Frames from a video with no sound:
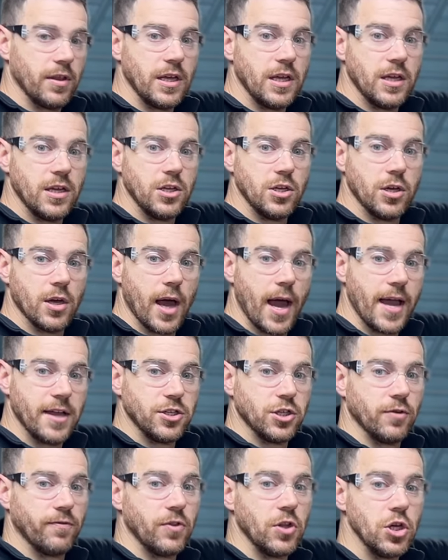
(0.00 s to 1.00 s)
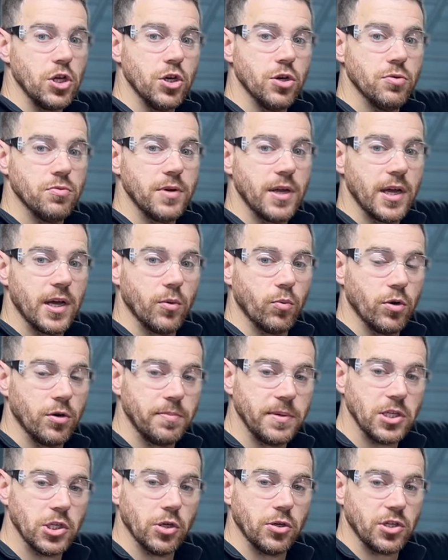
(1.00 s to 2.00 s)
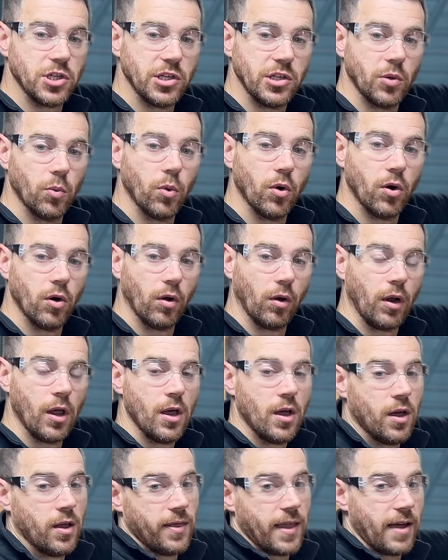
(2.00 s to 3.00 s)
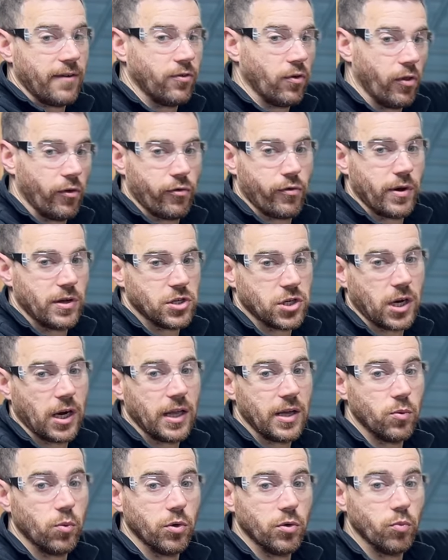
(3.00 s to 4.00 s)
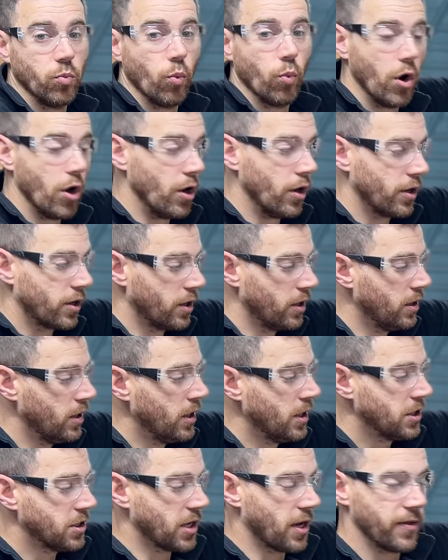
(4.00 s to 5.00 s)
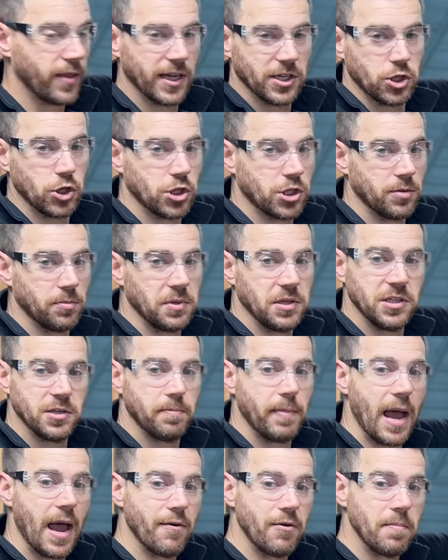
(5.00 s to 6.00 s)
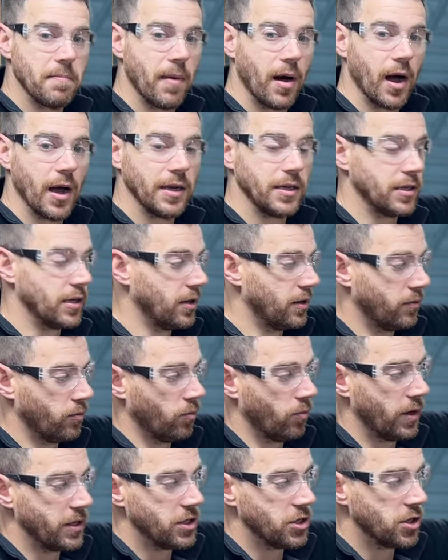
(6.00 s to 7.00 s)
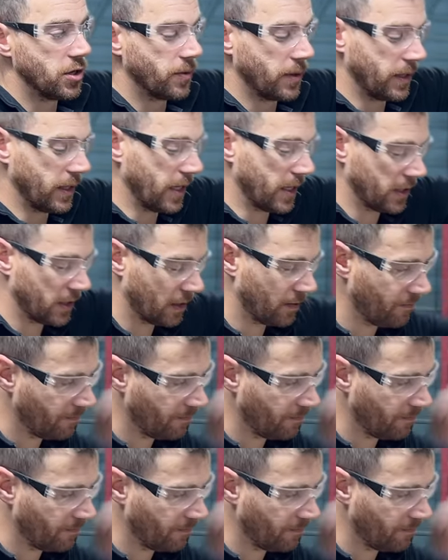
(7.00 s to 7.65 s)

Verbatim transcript: the edge of the unit would be touching the wall and therefore the French cleat wouldn't work. So that's just something to bear in mind when you're doing this.